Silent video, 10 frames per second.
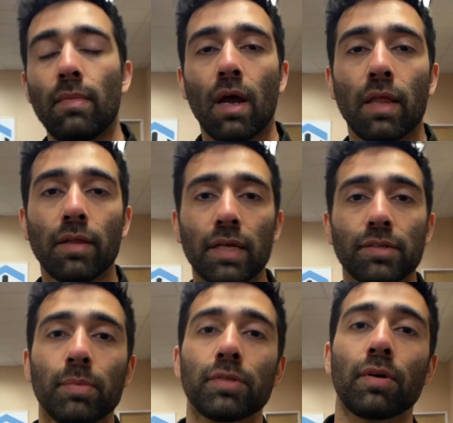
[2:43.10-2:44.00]
On the last
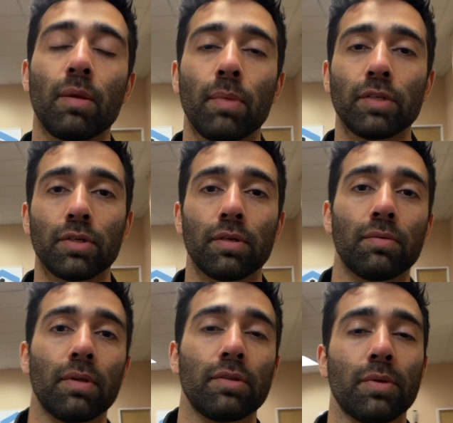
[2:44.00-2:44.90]
episode I
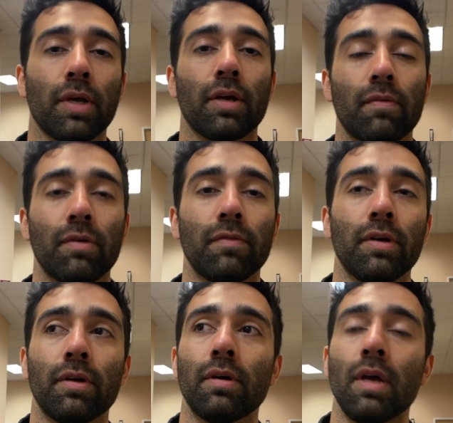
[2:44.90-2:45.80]
mentioned doing a cover
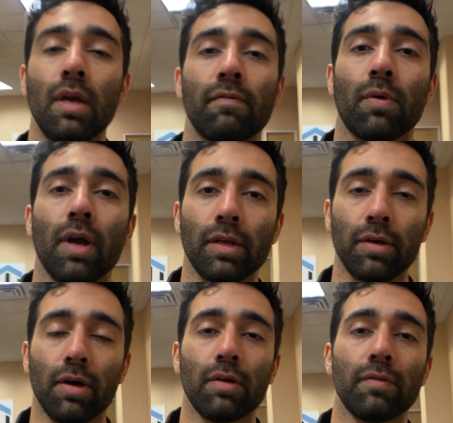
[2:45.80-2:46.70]
reveal for Hyde
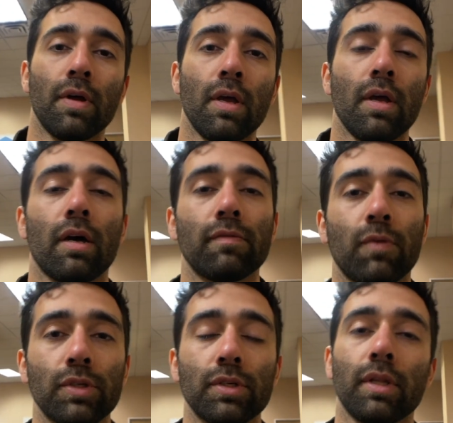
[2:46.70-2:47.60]
Cove.
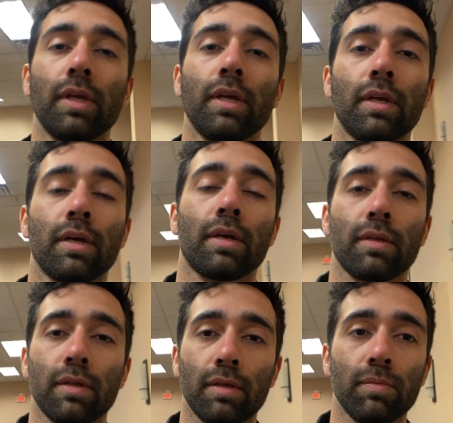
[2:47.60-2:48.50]
Unfortunately,
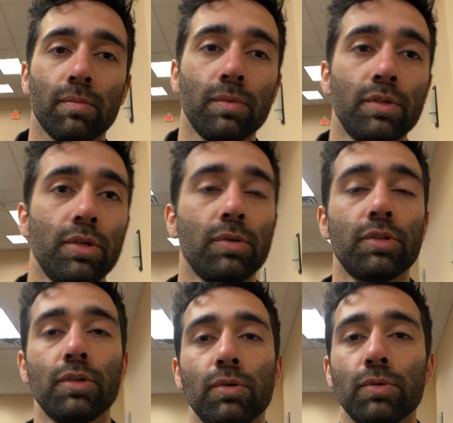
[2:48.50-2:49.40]
due
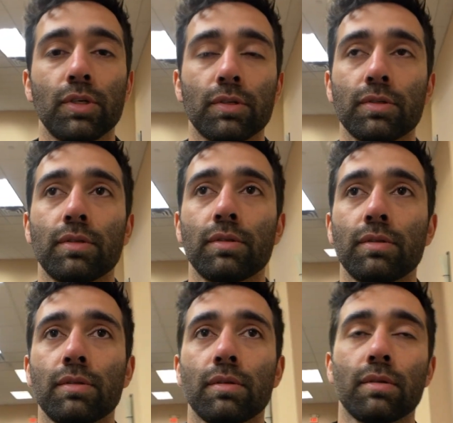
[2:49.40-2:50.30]
to just
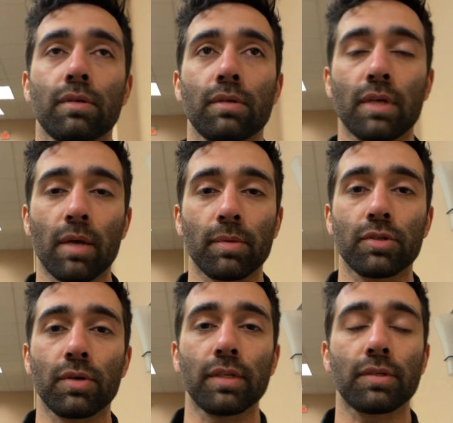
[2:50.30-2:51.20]
time
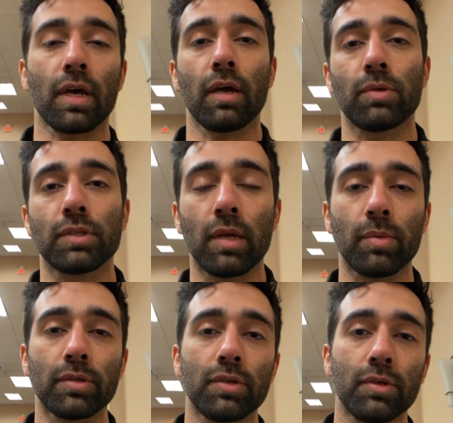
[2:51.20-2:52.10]
constraints, I wasn't
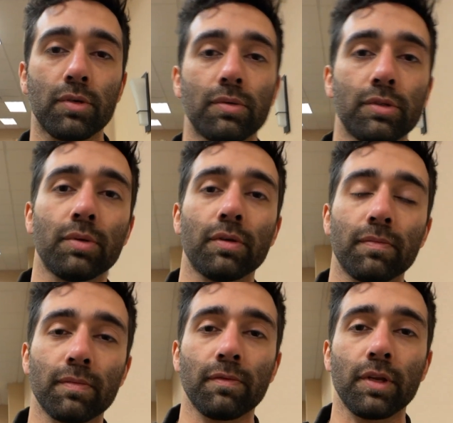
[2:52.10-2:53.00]
able to do a
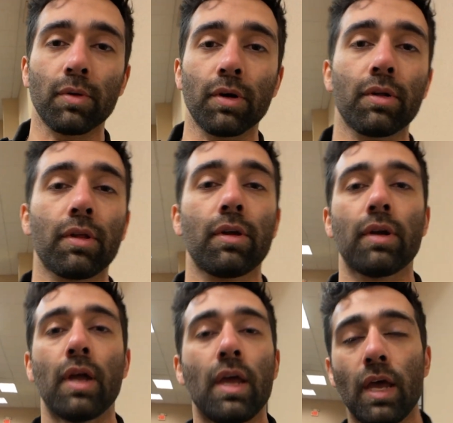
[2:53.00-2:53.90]
video earlier.
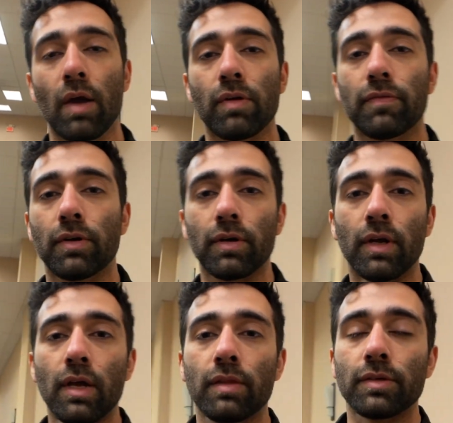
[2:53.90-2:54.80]
However,
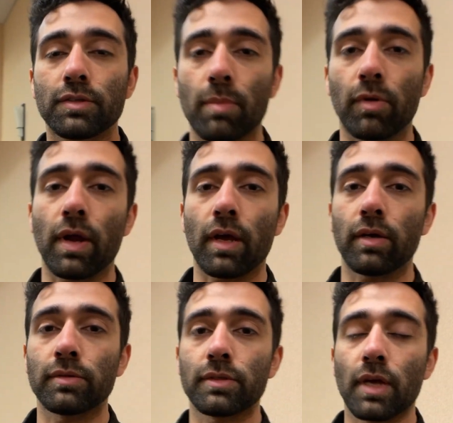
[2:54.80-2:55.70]
this time
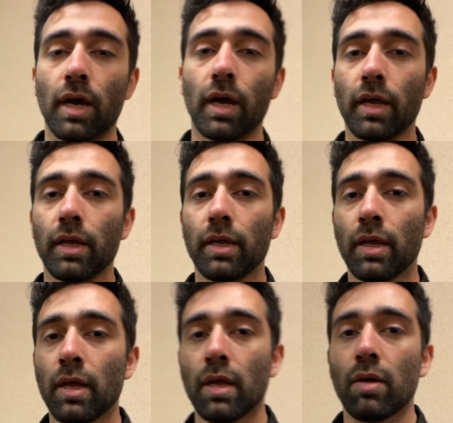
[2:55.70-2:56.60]
around I
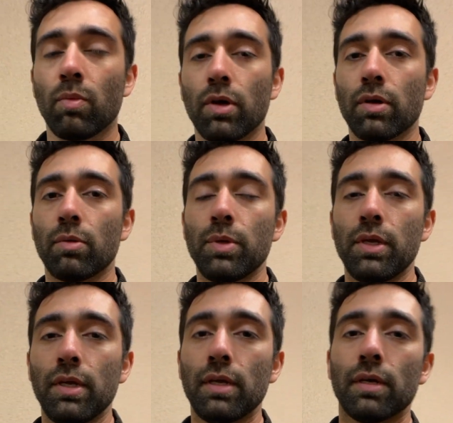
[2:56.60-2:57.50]
will
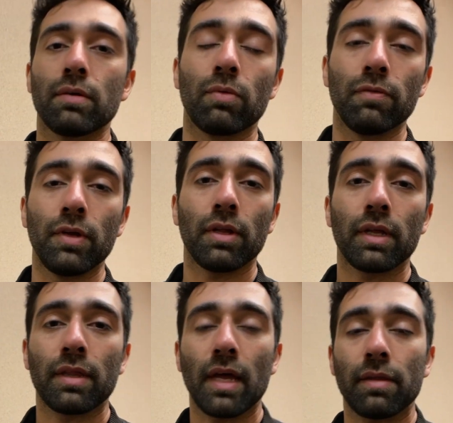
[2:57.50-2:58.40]
be
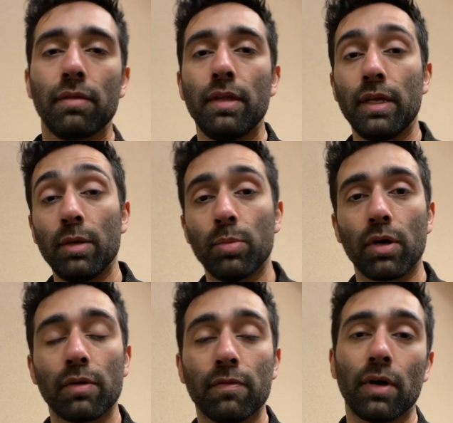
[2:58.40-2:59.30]
revealing that the
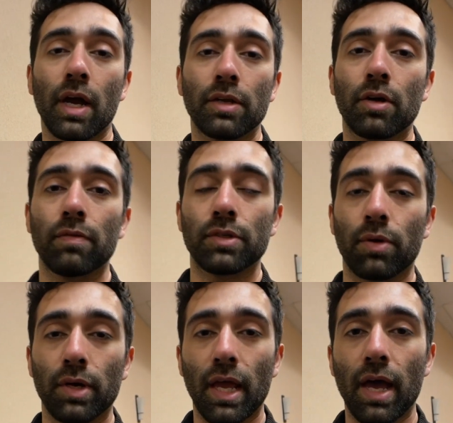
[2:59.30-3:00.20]
ebook for Hyde Cove is
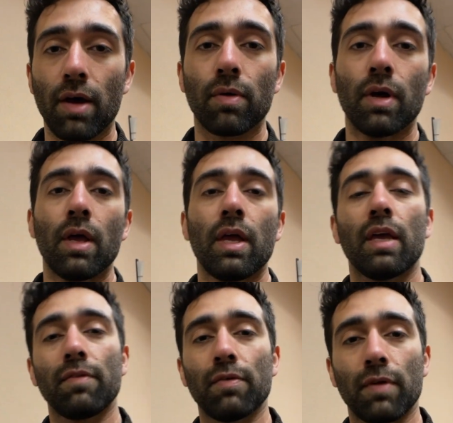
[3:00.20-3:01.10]
already out.
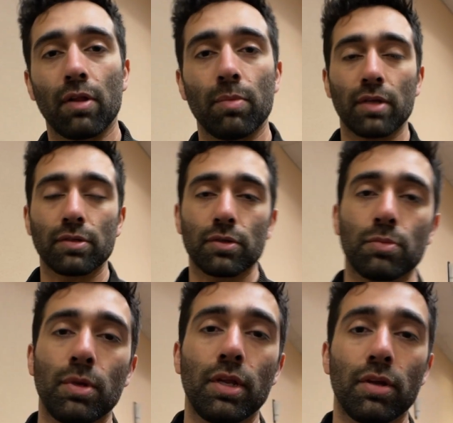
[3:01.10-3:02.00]
If you follow social
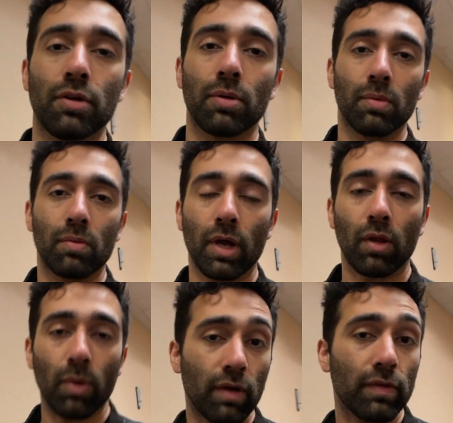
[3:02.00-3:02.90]
media, you're well
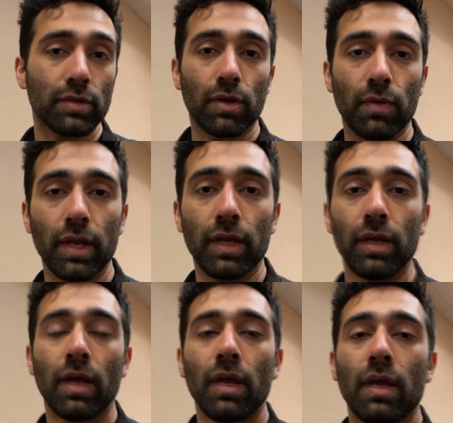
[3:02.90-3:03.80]
aware of this already,
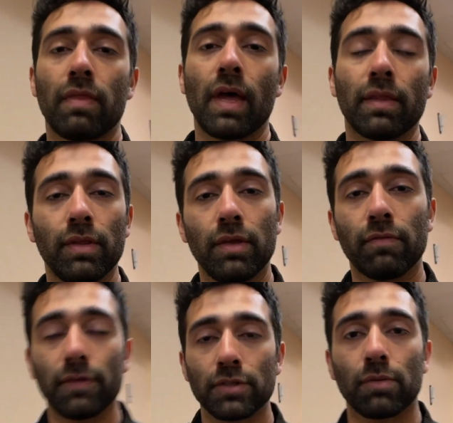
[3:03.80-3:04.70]
that the
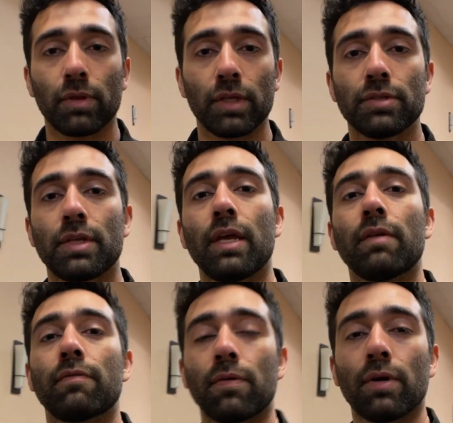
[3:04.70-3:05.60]
official release date
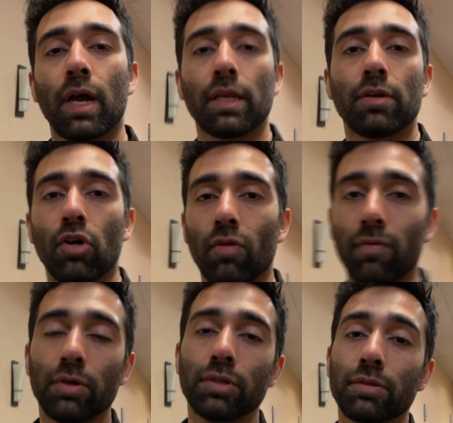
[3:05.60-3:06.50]
for Hyde Cove
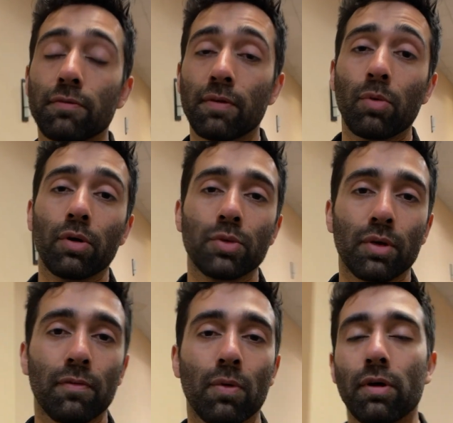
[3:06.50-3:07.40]
was February
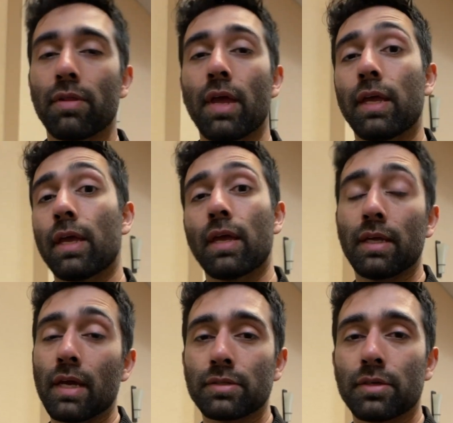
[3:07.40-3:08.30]
24th, aka
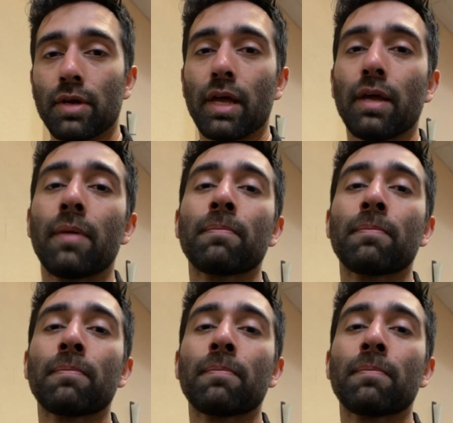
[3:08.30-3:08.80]
yesterday.